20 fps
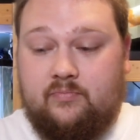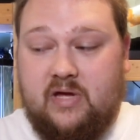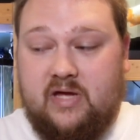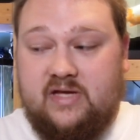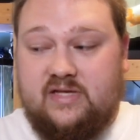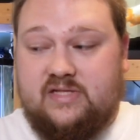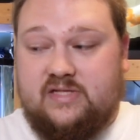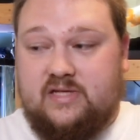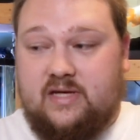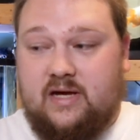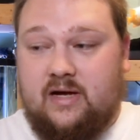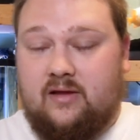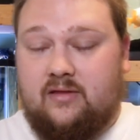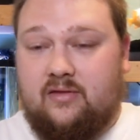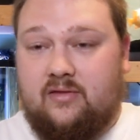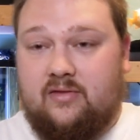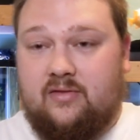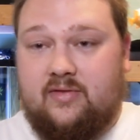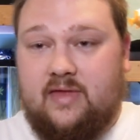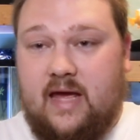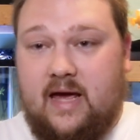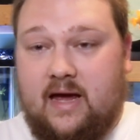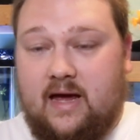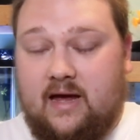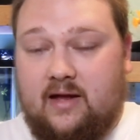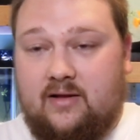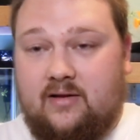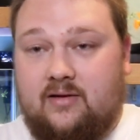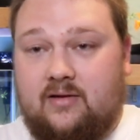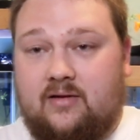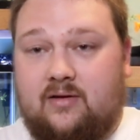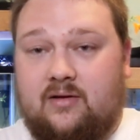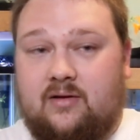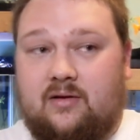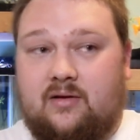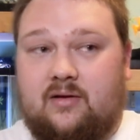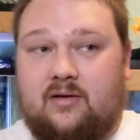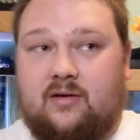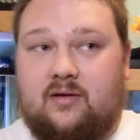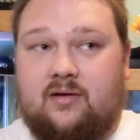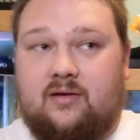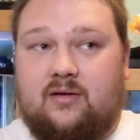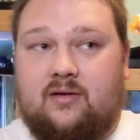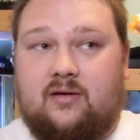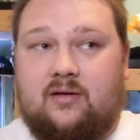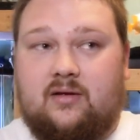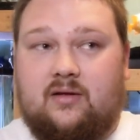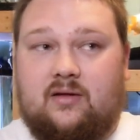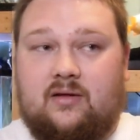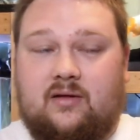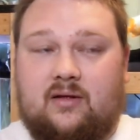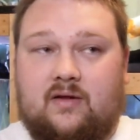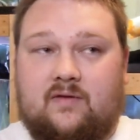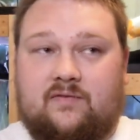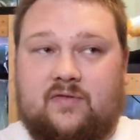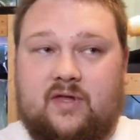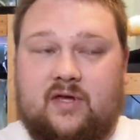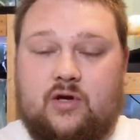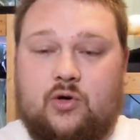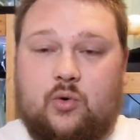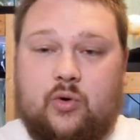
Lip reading: based on that, if the